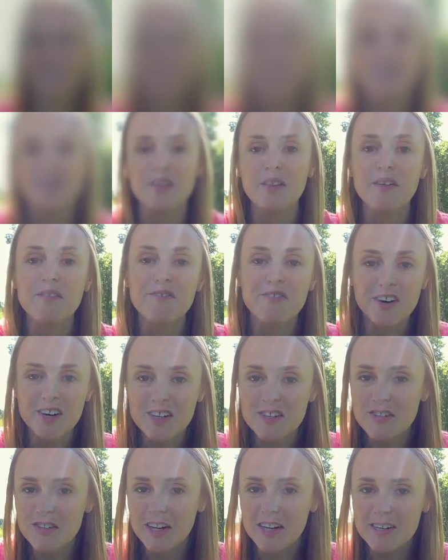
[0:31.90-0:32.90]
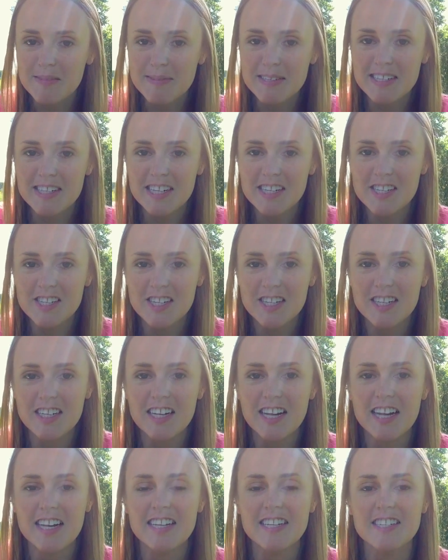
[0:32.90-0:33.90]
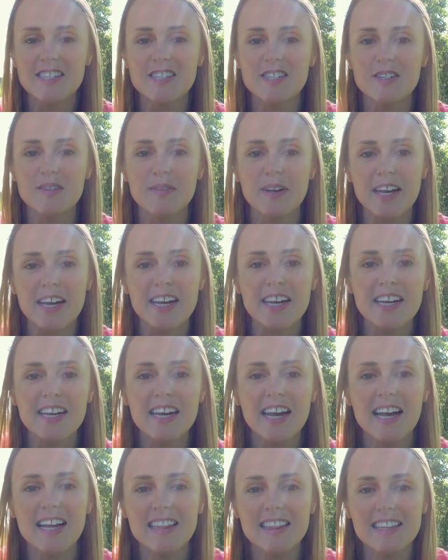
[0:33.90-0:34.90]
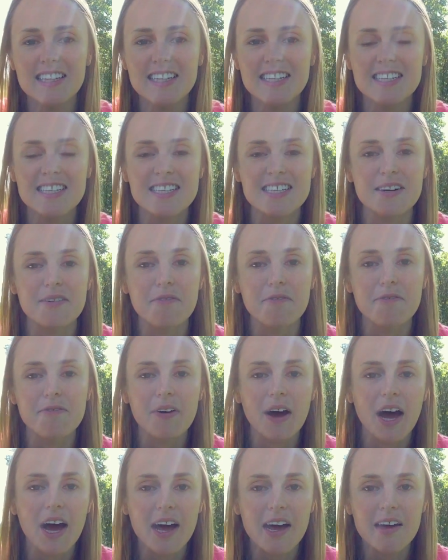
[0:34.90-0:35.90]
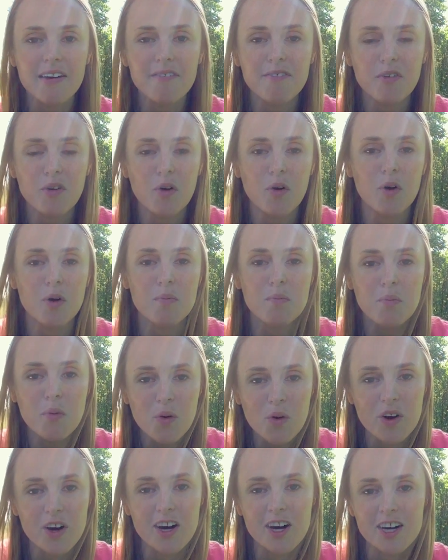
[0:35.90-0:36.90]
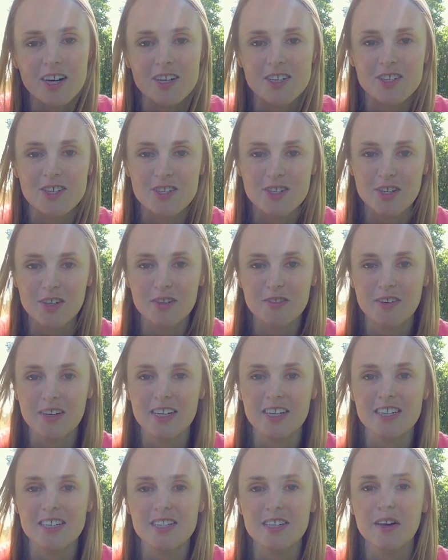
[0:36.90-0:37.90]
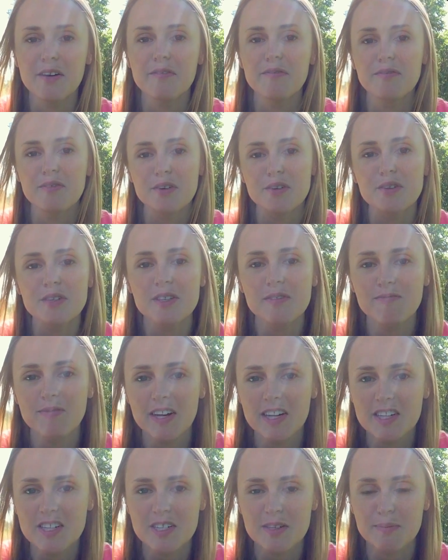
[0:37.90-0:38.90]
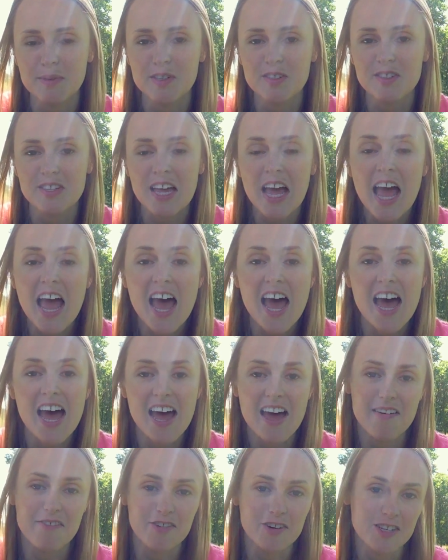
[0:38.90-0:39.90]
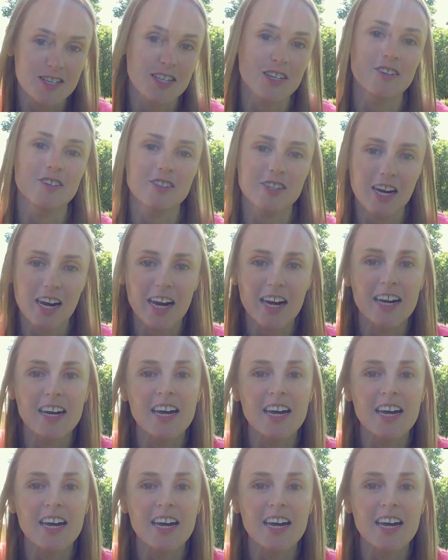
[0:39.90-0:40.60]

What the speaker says: So the first recommendation is to eat at least 5 or more servings of fruits and vegetables every single day.